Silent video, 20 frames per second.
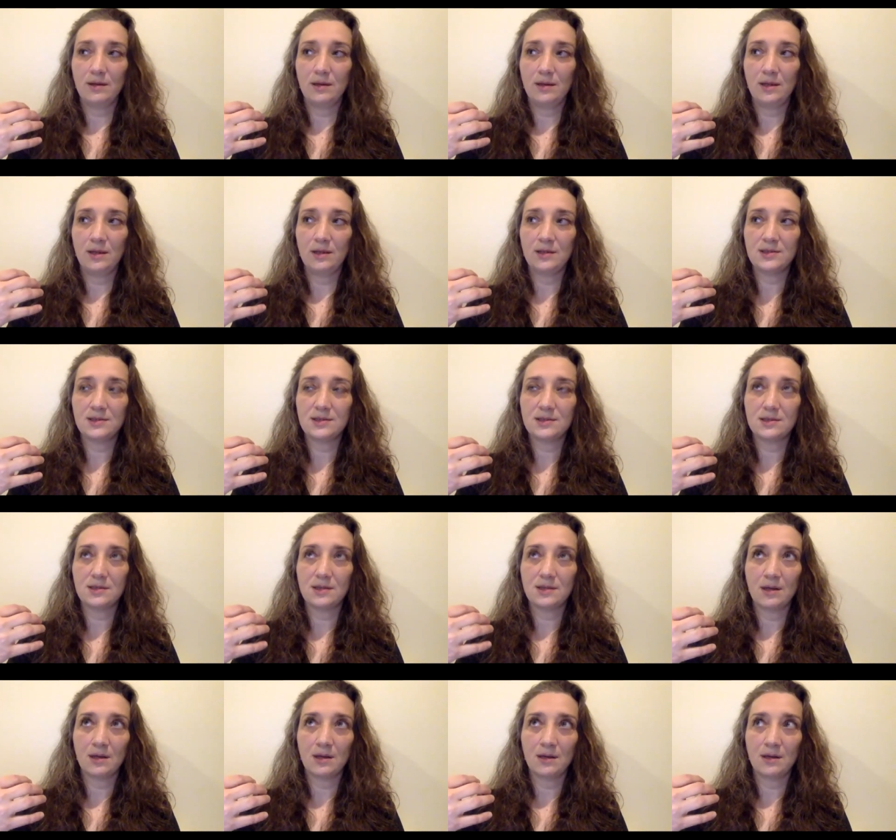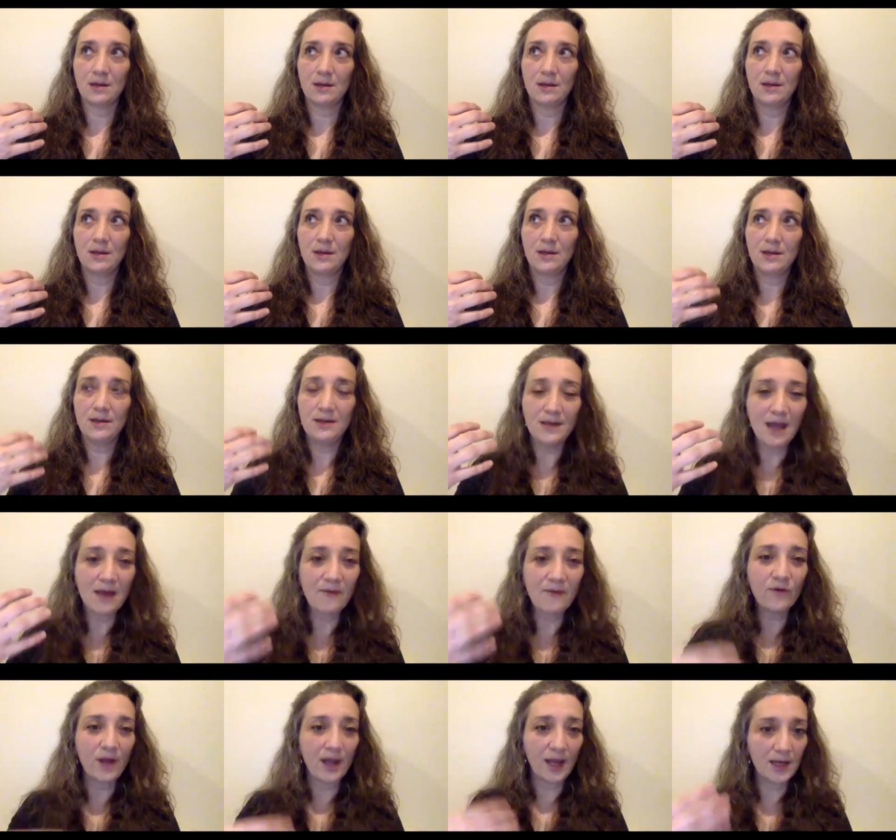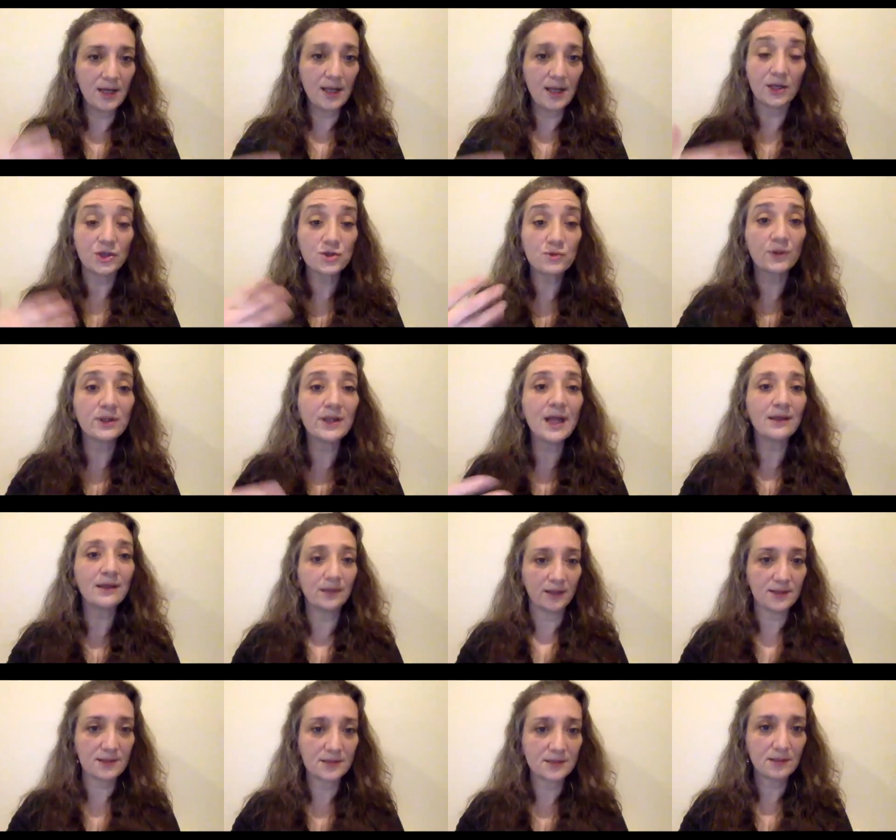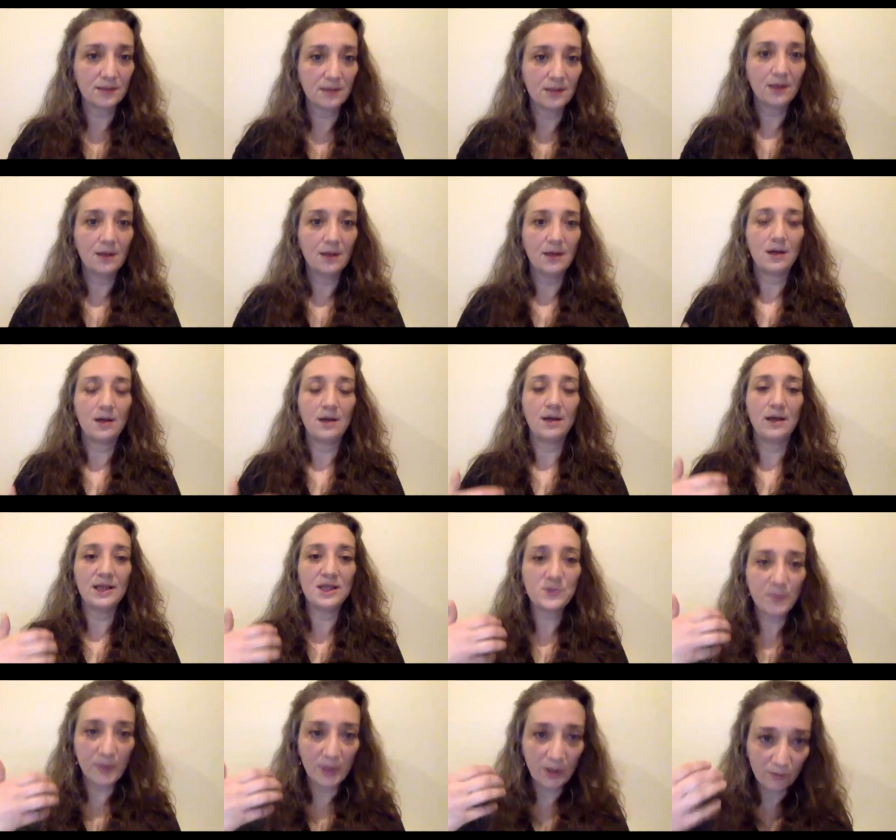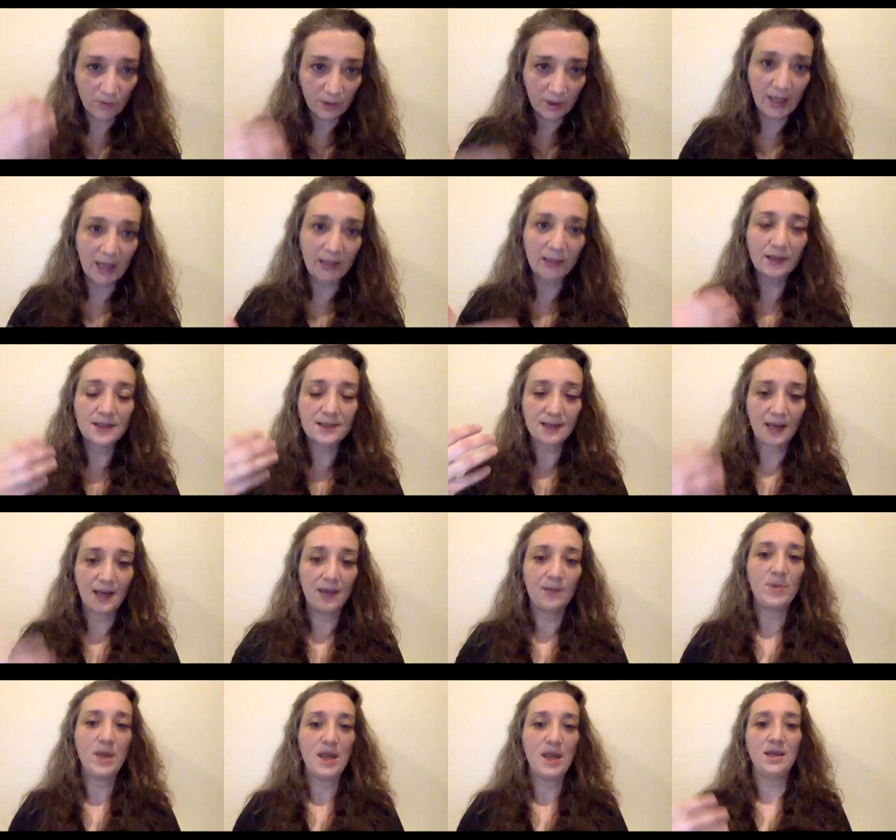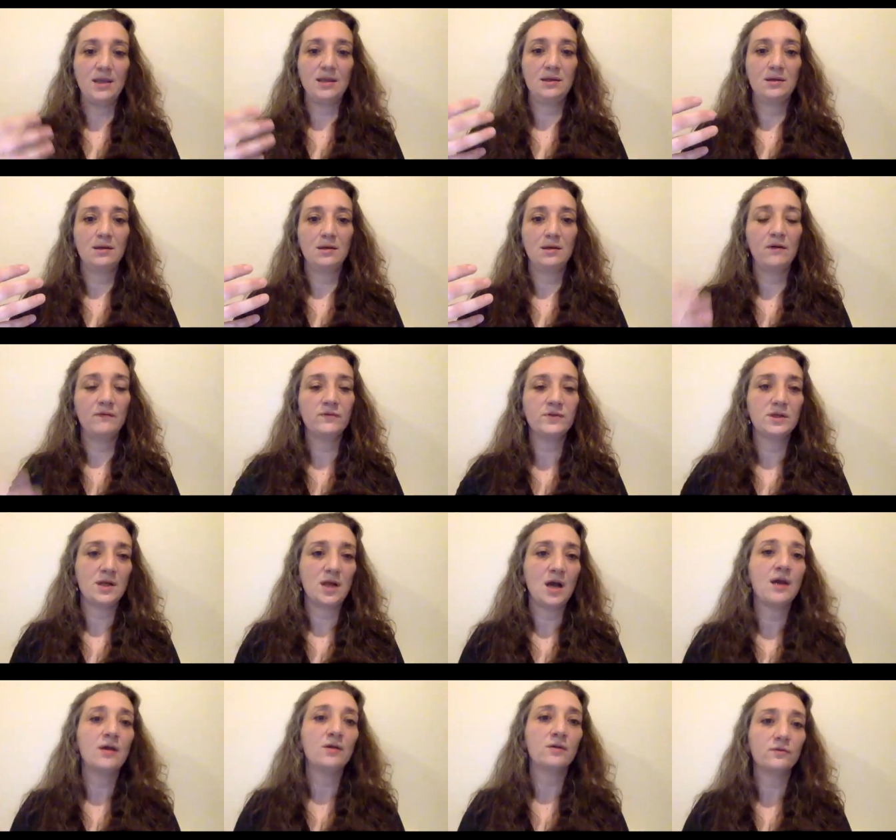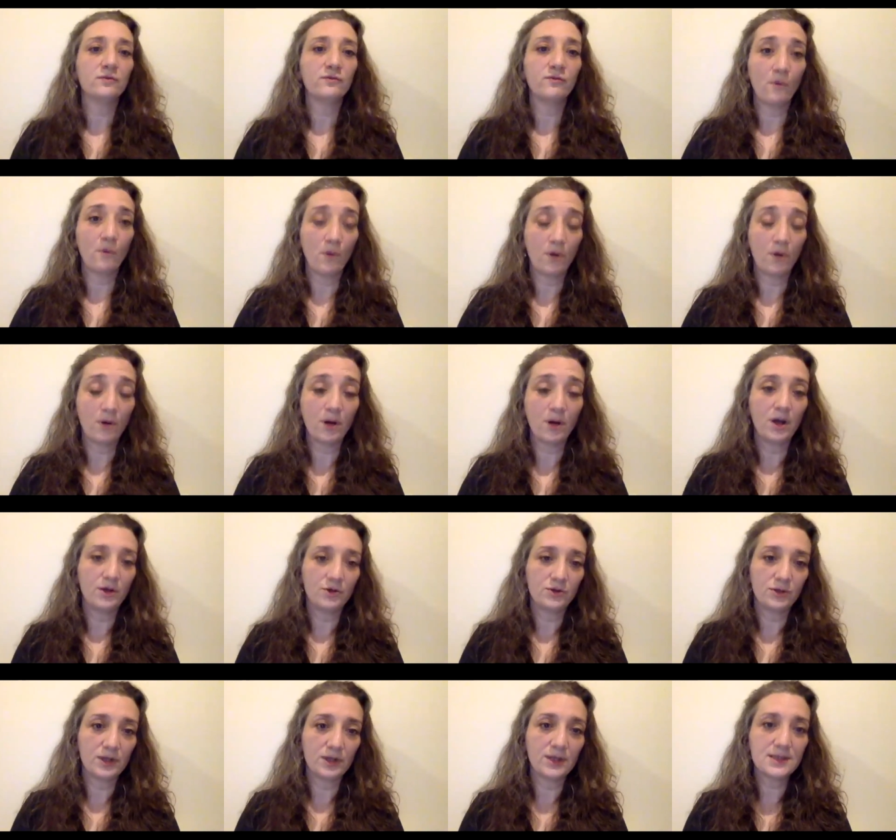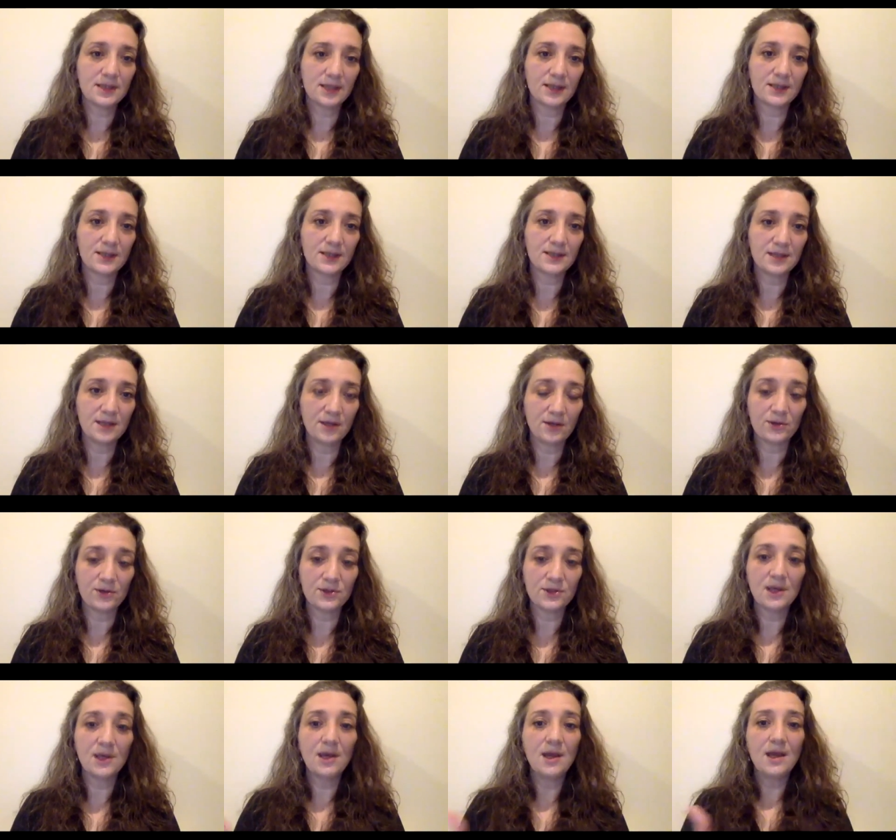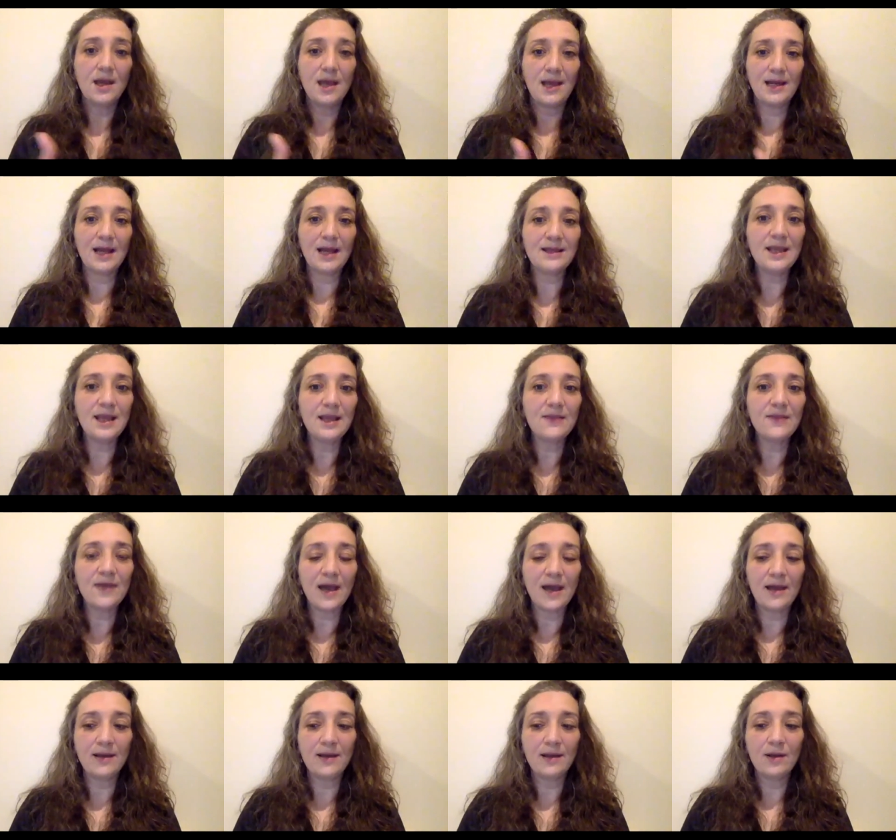it's never ending. It's relentless uh, it's been a relentless campaign of denial for 106 years. And I think that,